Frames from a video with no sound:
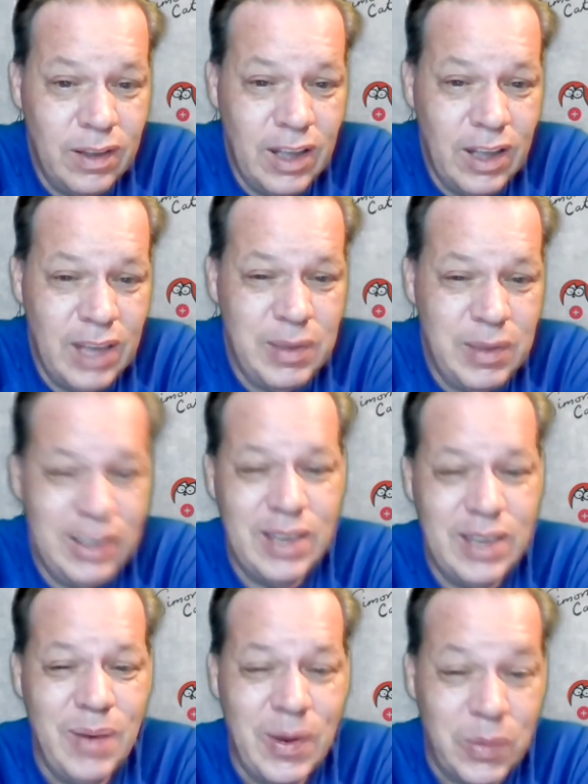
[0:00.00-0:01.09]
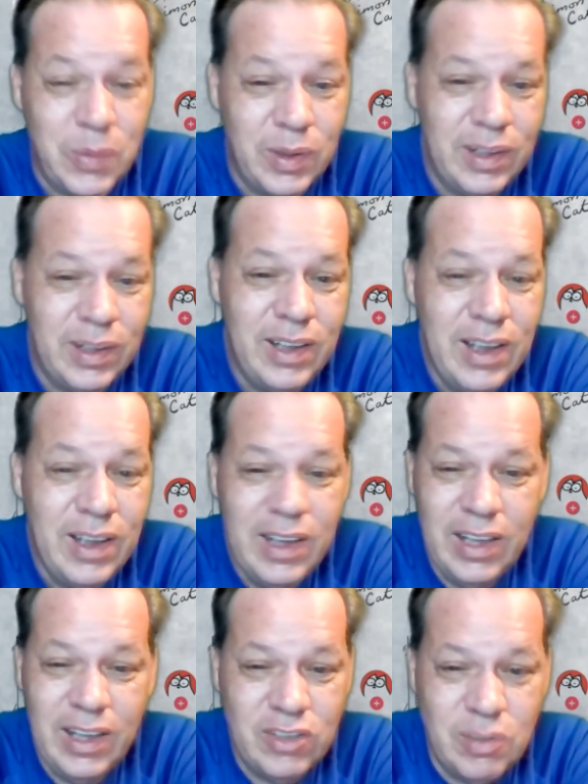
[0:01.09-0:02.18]
I mean, come on, really?
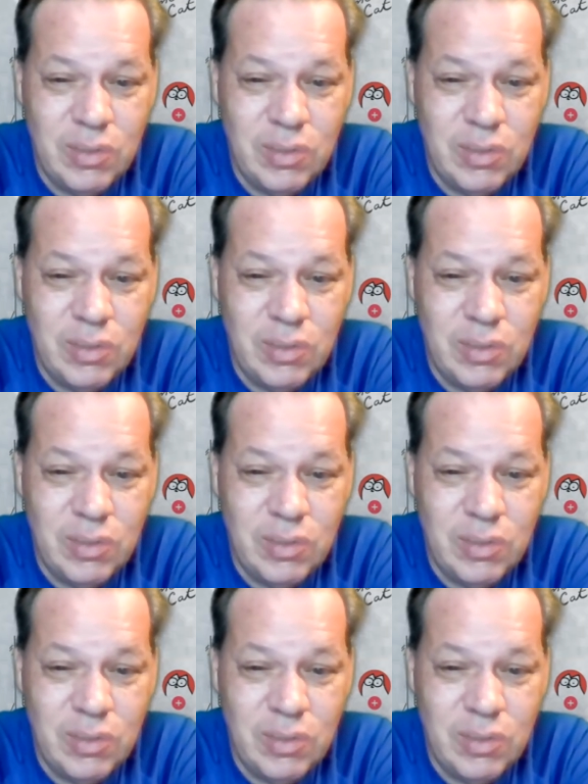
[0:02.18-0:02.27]
If some